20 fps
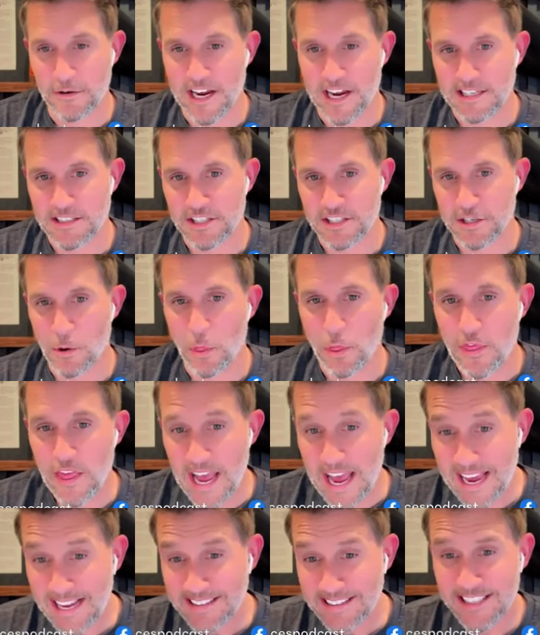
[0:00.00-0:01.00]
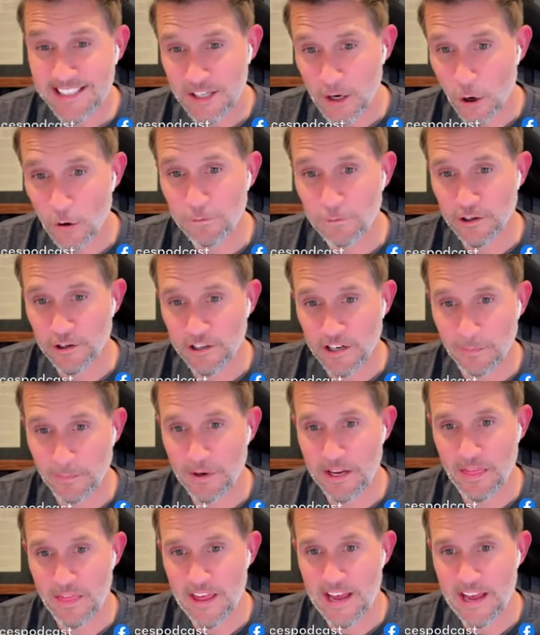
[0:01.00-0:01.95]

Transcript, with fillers: that. So that overcoming